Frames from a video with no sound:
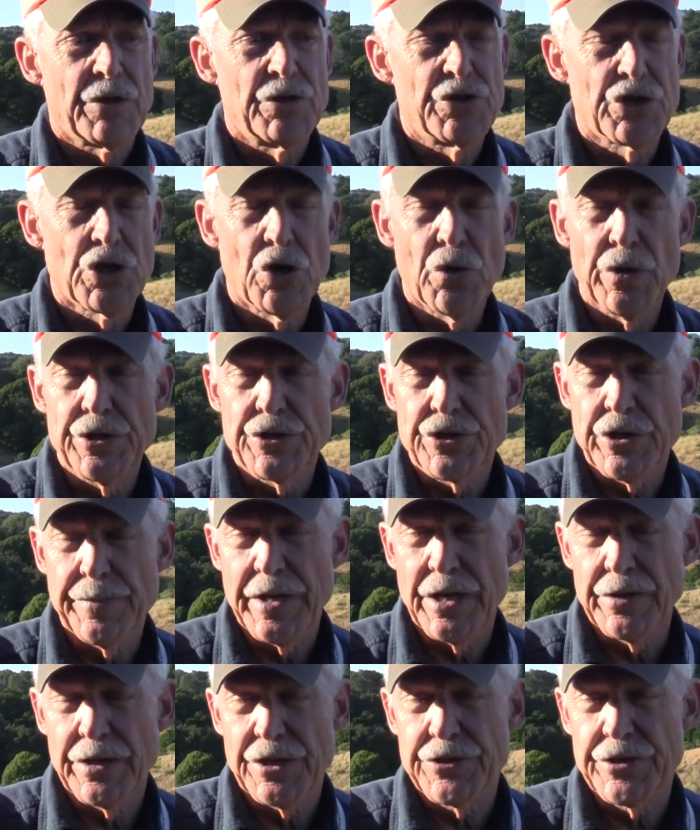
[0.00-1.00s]
Joey
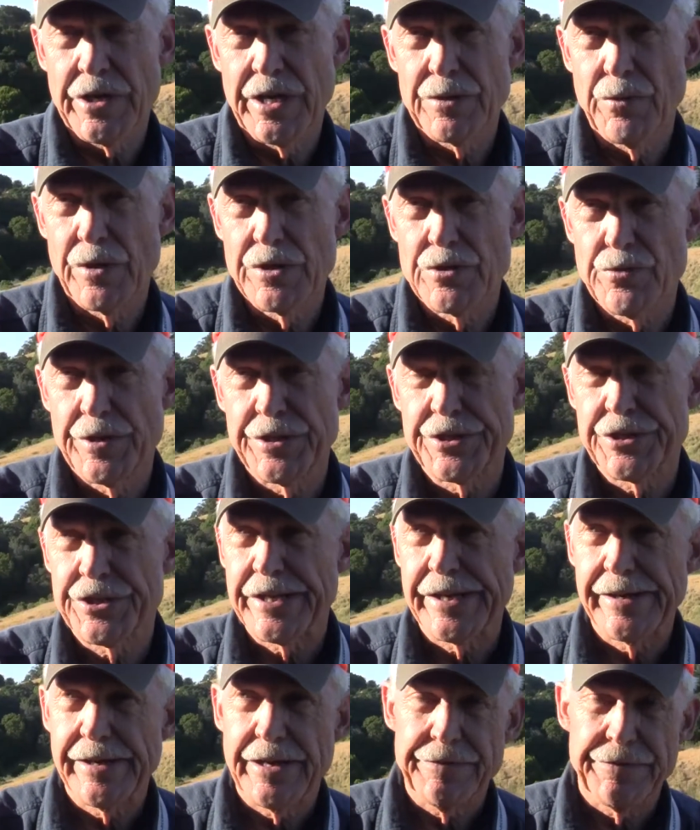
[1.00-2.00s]
somehow got sideways with the
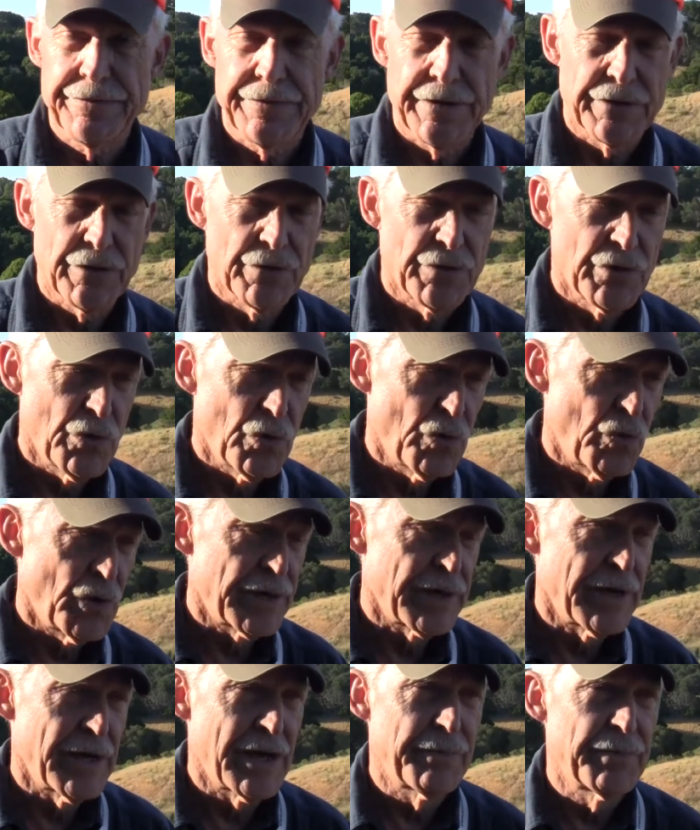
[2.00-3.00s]
staff. I don't know
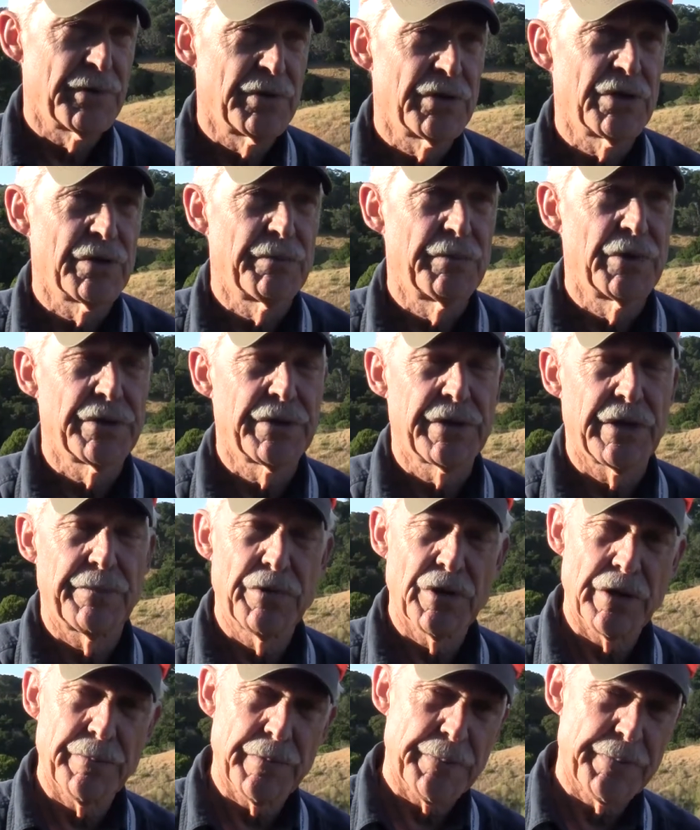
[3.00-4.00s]
what happened, but they
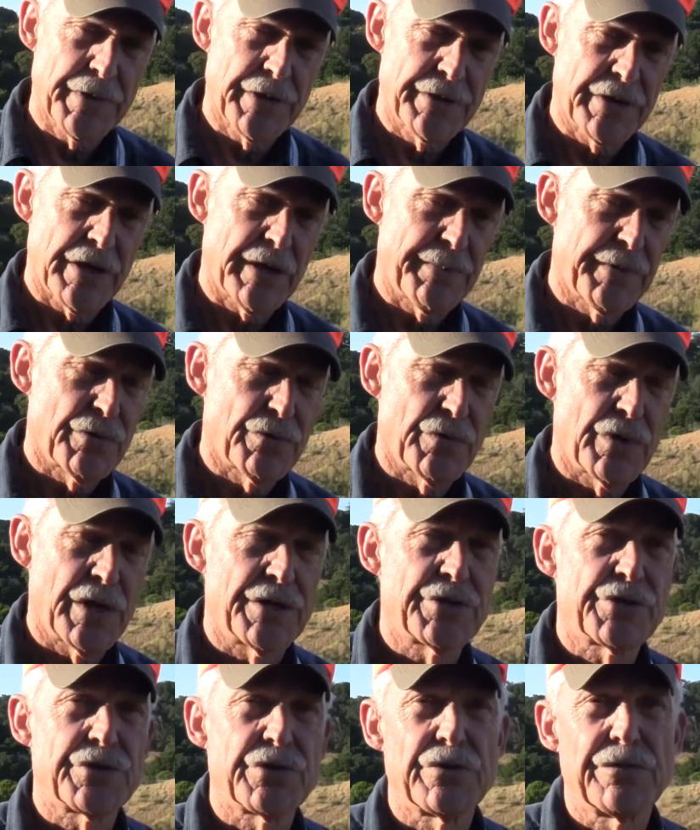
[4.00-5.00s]
put him up at the top of the
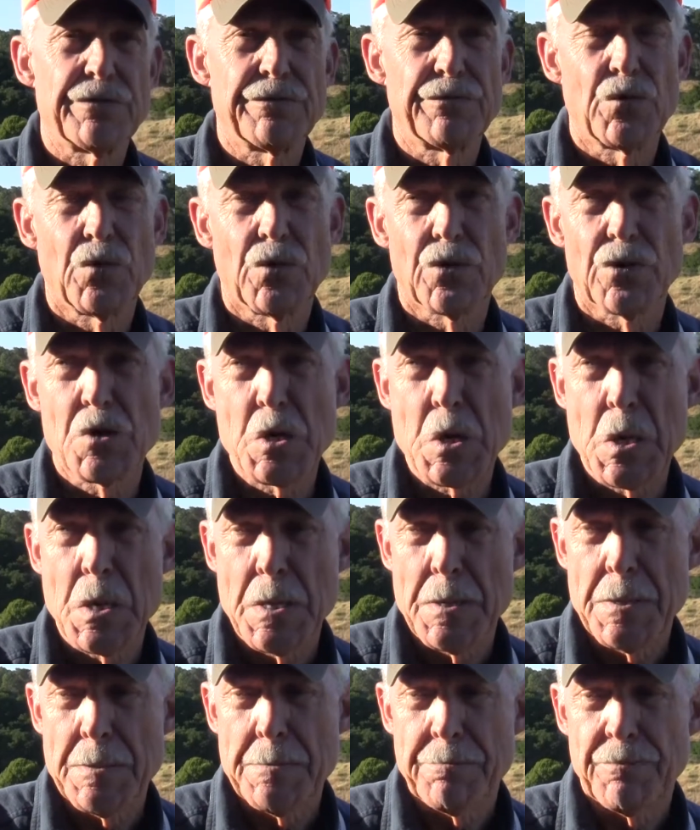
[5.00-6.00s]
roster for
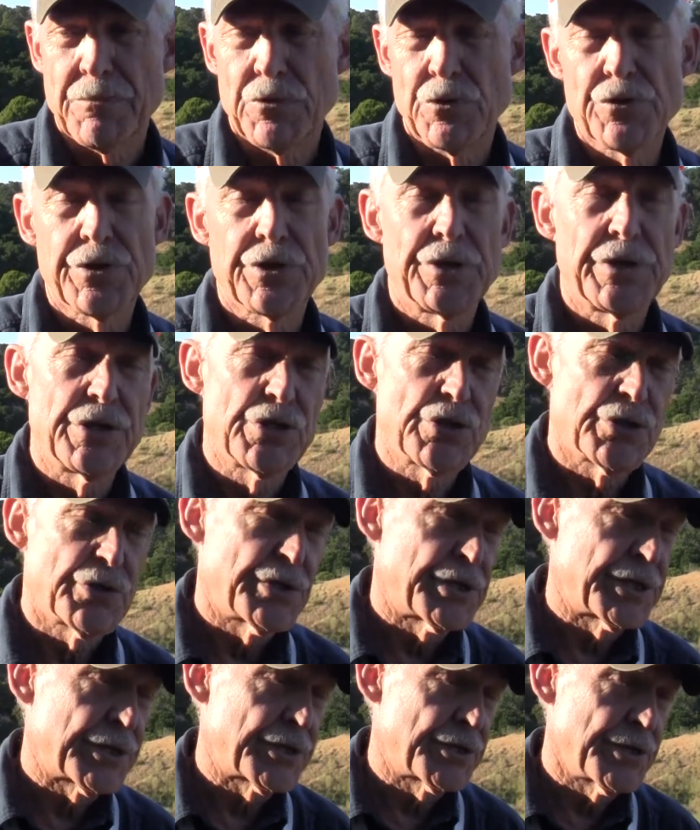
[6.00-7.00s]
euthanasia
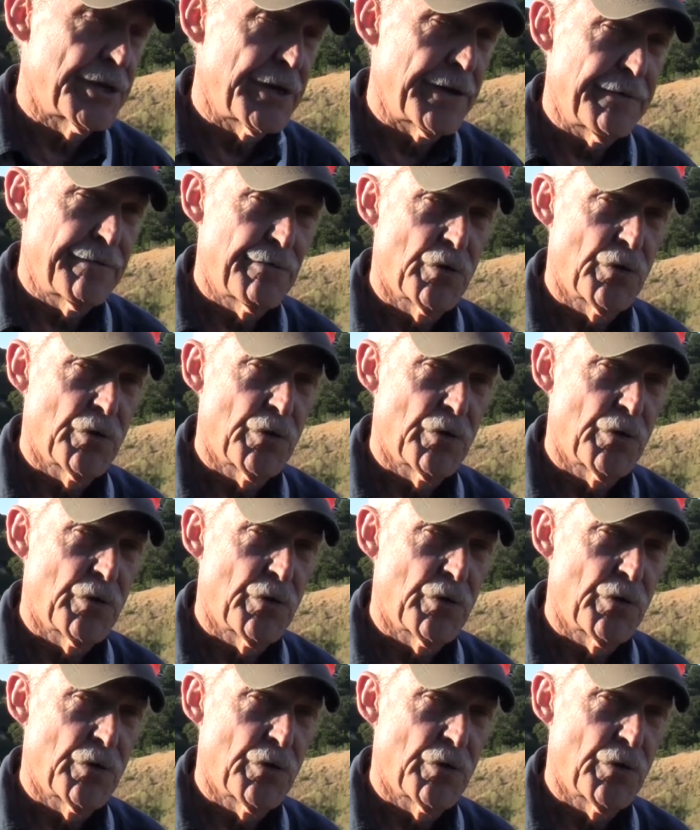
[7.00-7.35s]
the next day.